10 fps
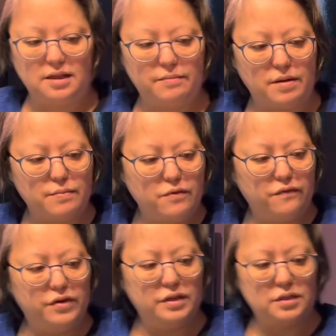Let me
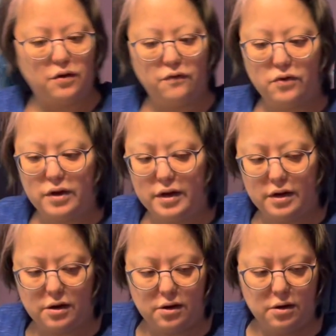move this over
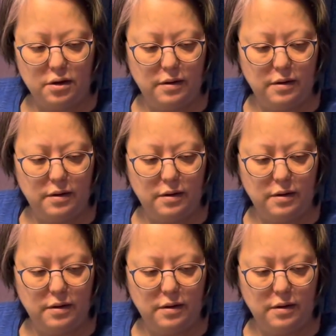here.